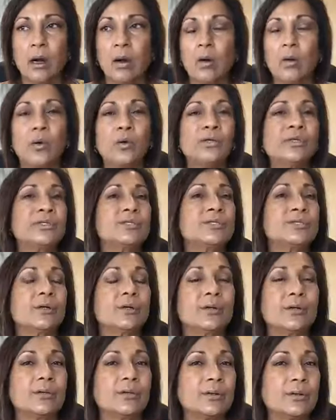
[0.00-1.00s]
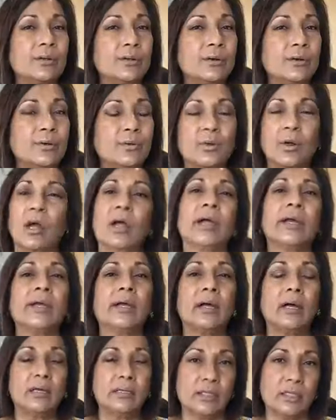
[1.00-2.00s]
or you start crying
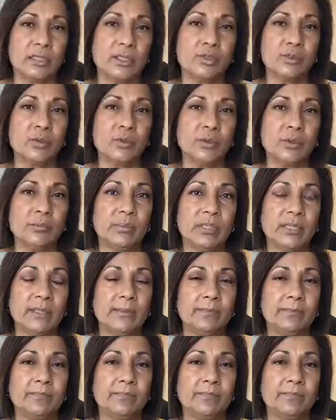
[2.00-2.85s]
uncontrollably.